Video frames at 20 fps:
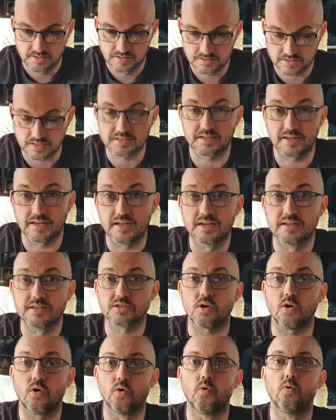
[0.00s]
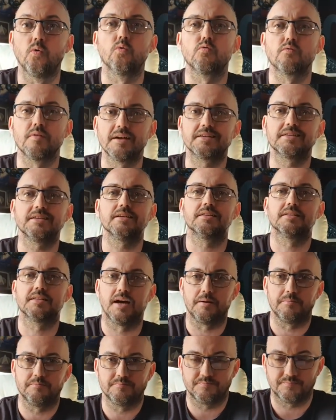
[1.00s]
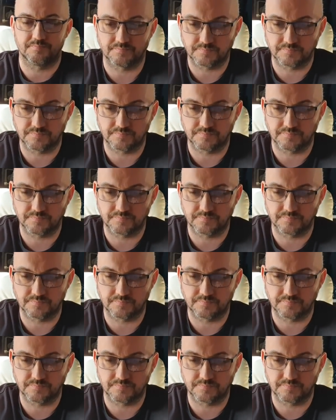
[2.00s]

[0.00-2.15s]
The deal is already done.